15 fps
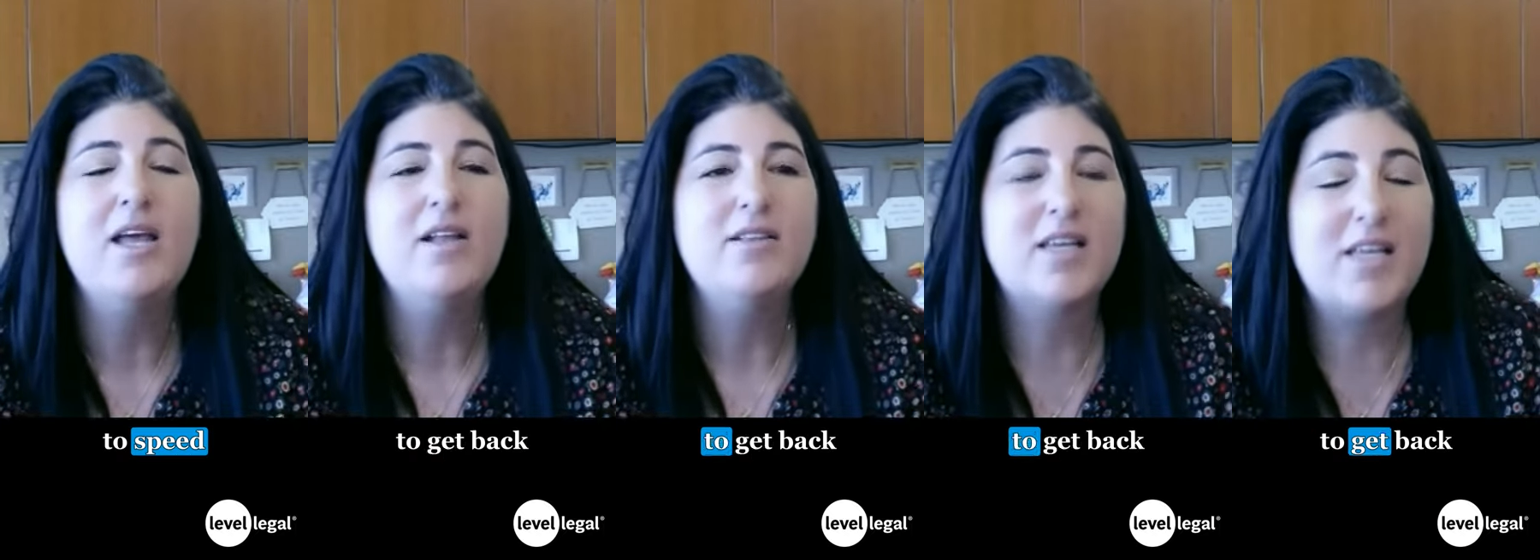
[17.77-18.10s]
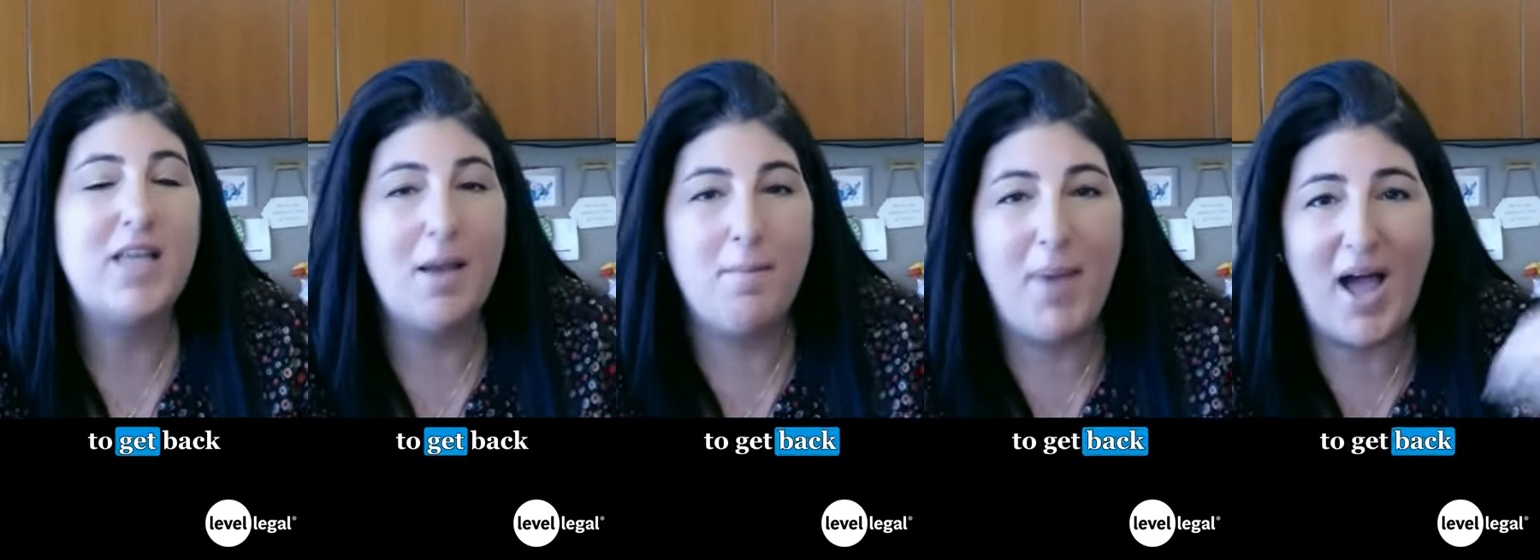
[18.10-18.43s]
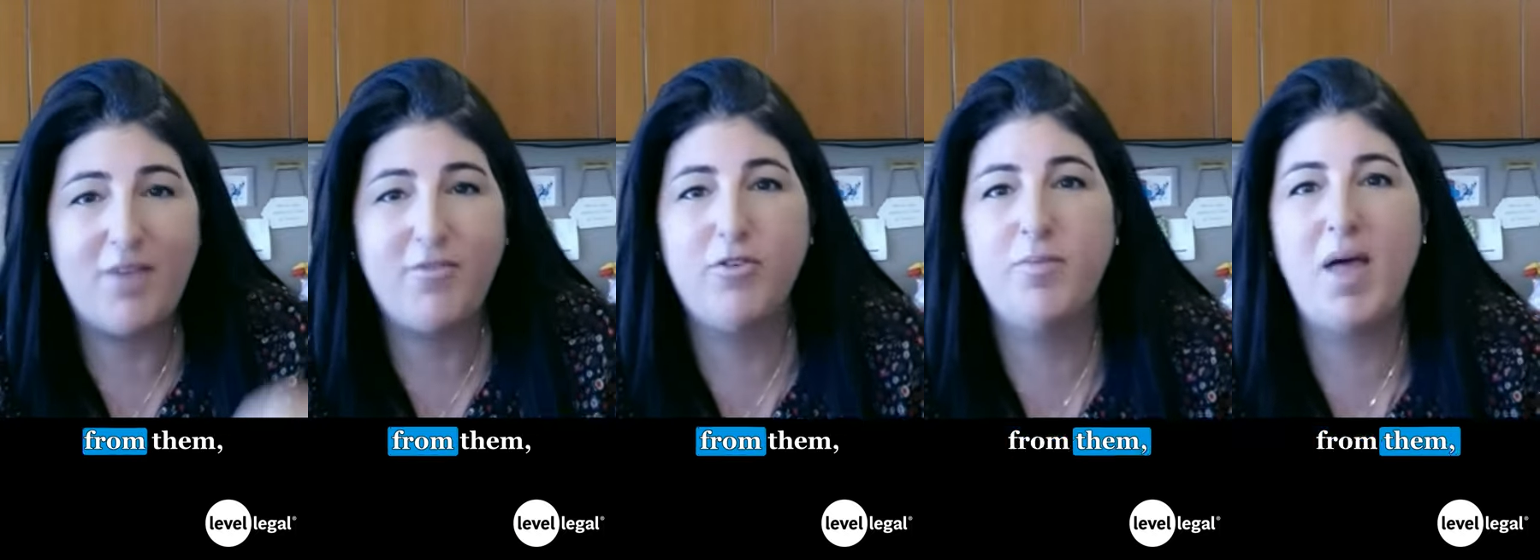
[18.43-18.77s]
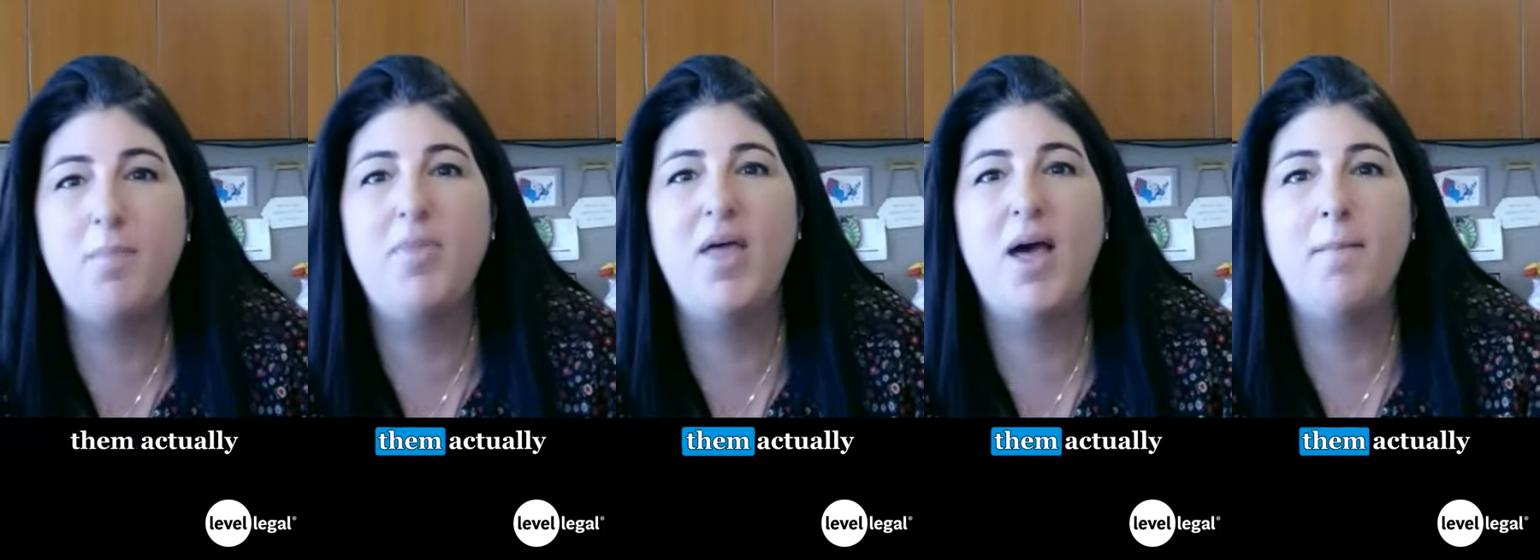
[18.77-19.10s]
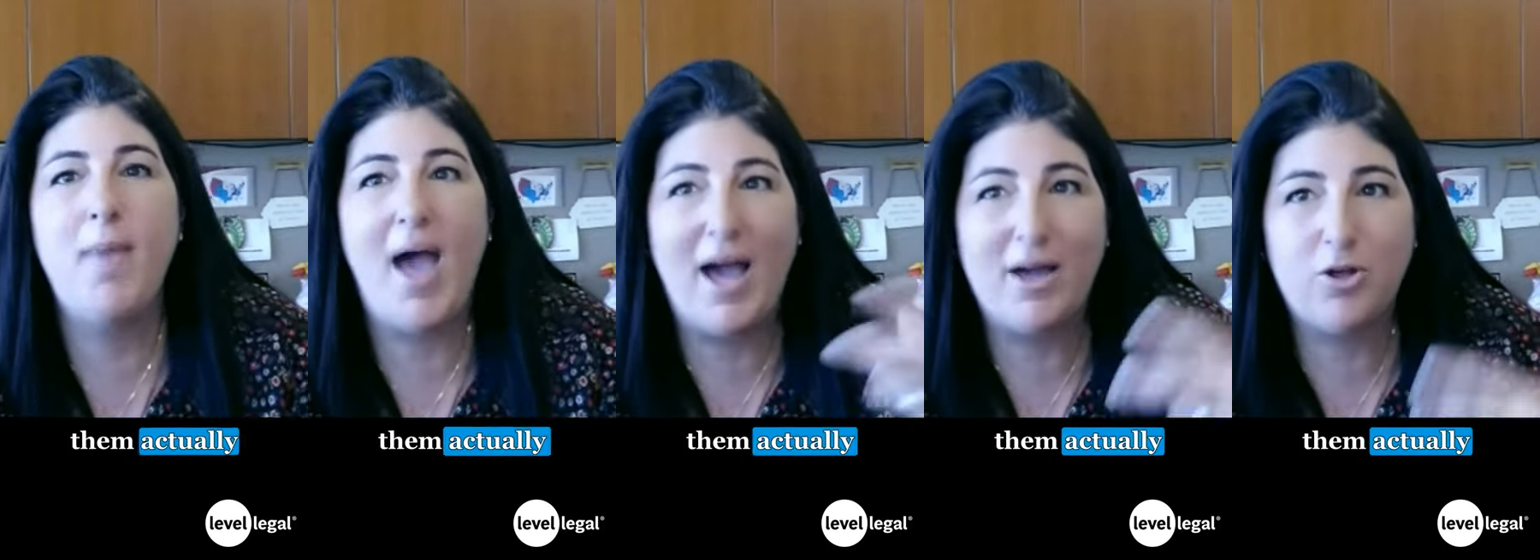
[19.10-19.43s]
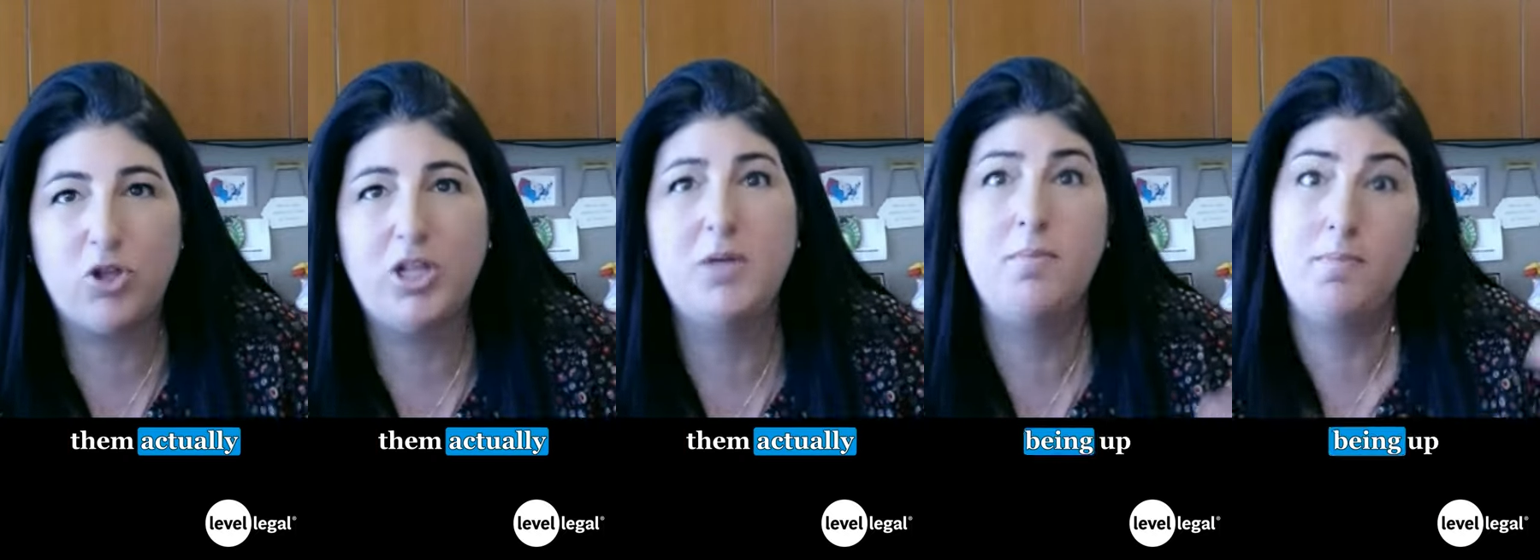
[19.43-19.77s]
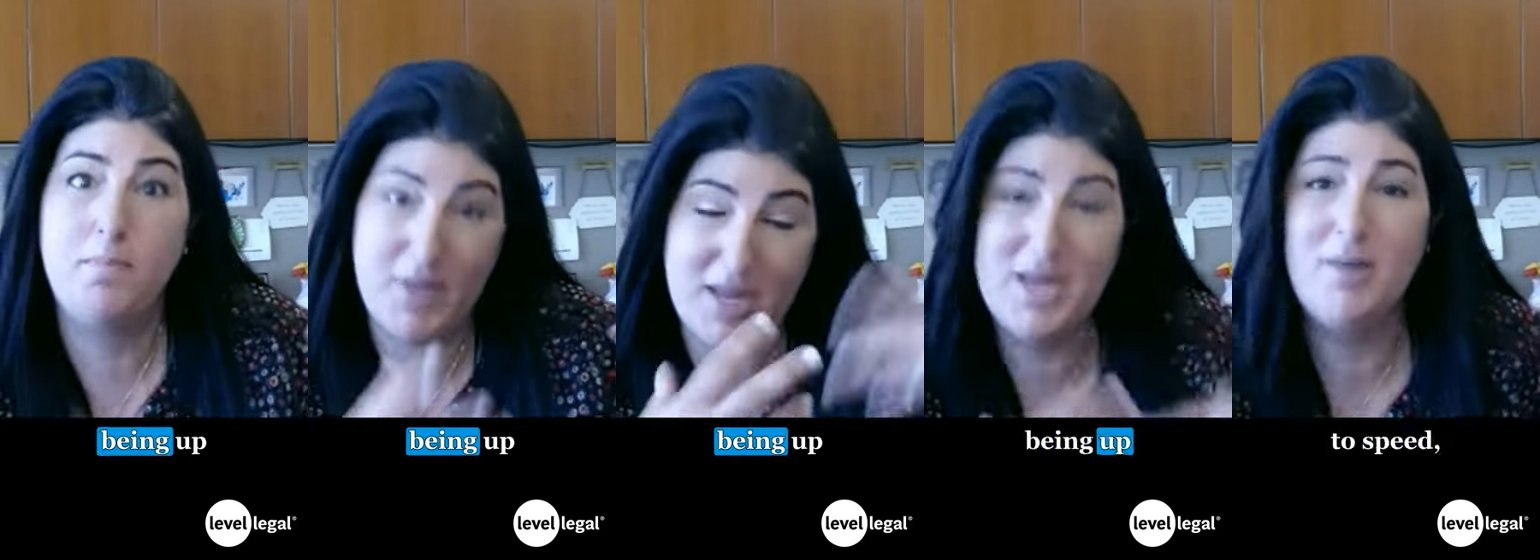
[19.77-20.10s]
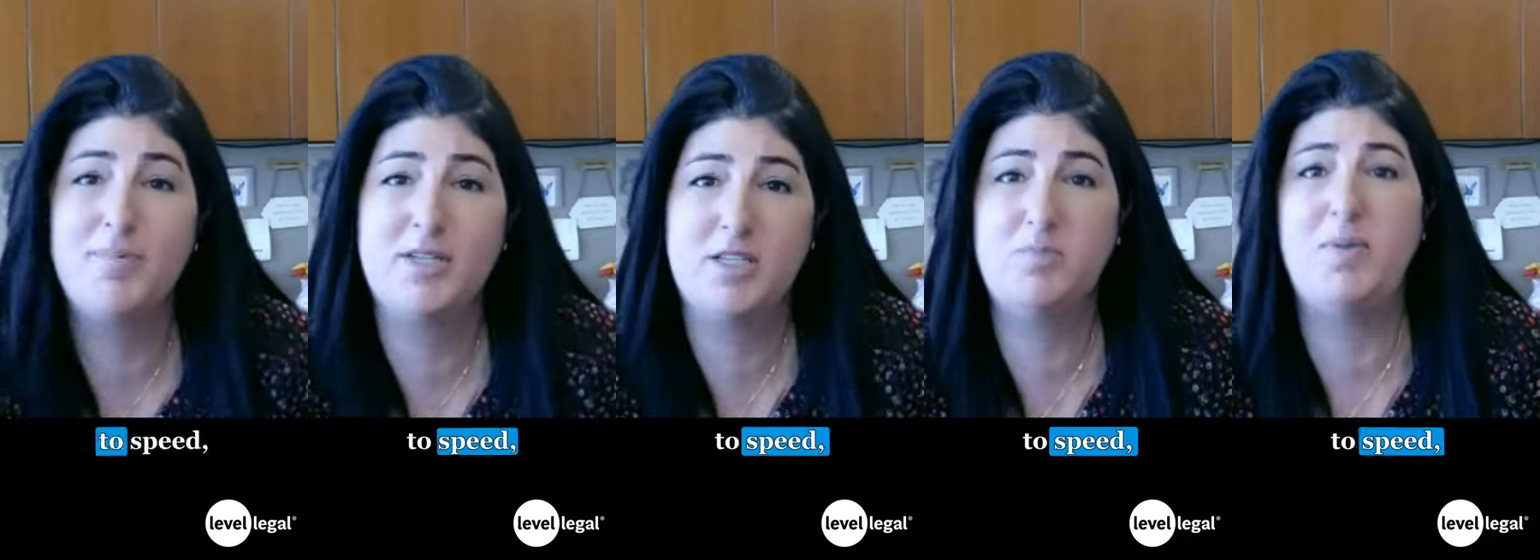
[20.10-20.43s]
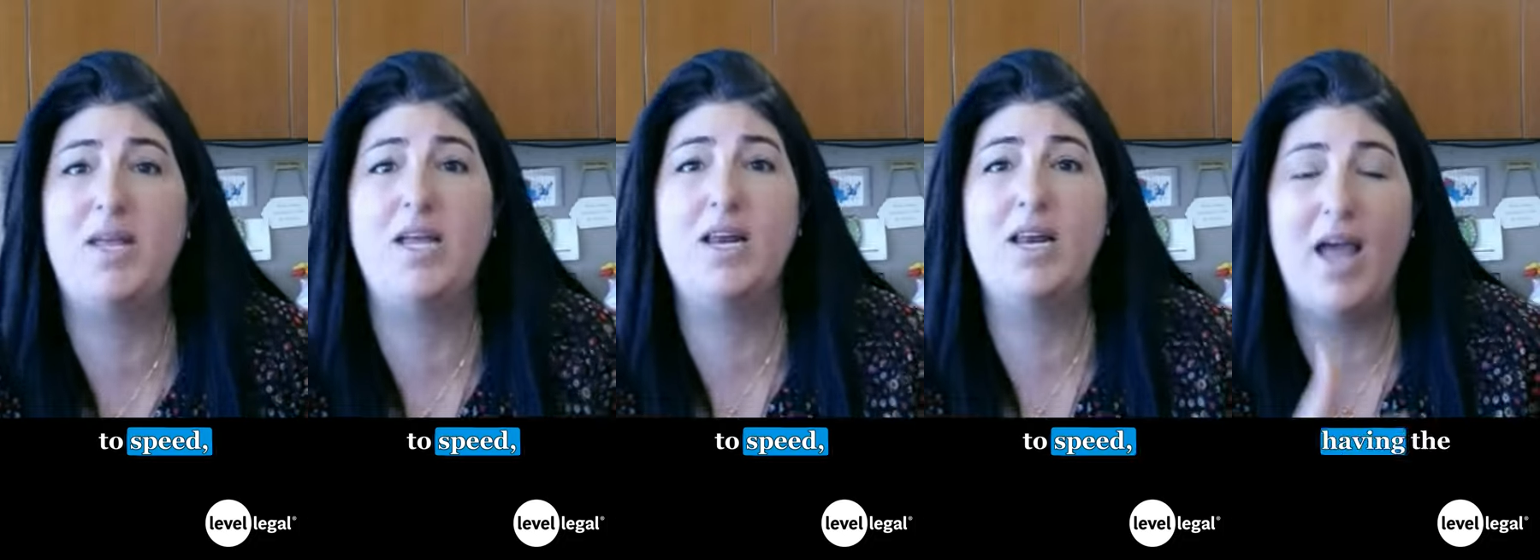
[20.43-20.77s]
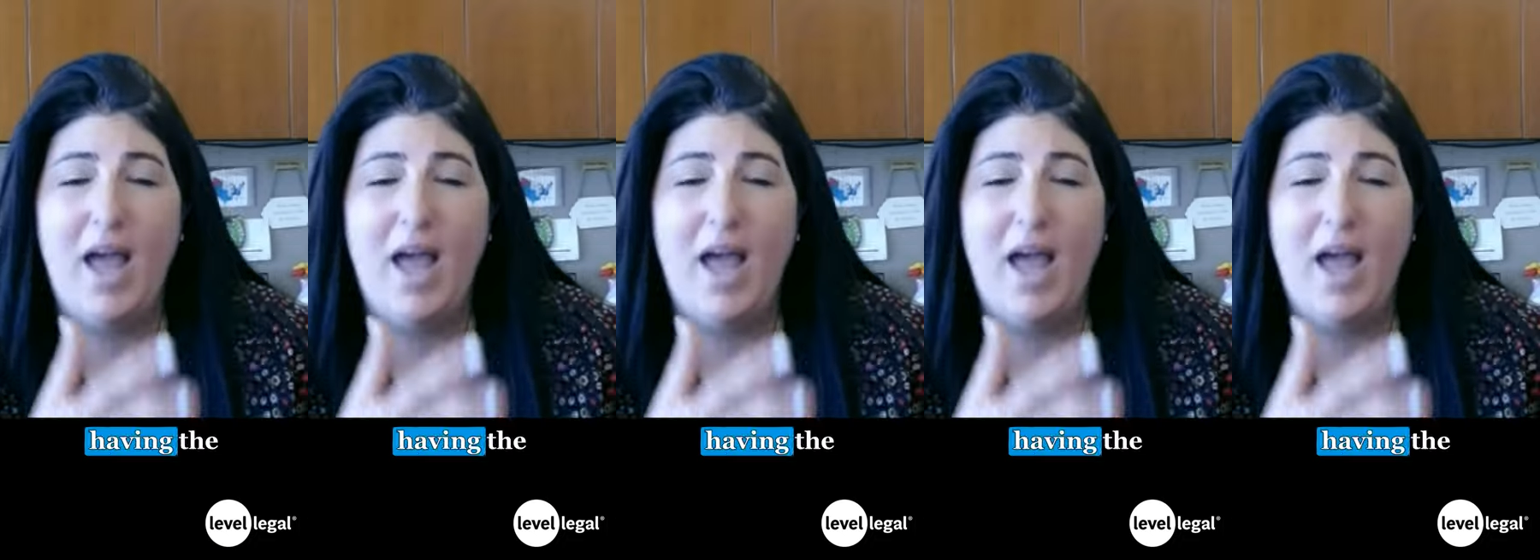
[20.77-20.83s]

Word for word: to get back from them, them actually being up to speed,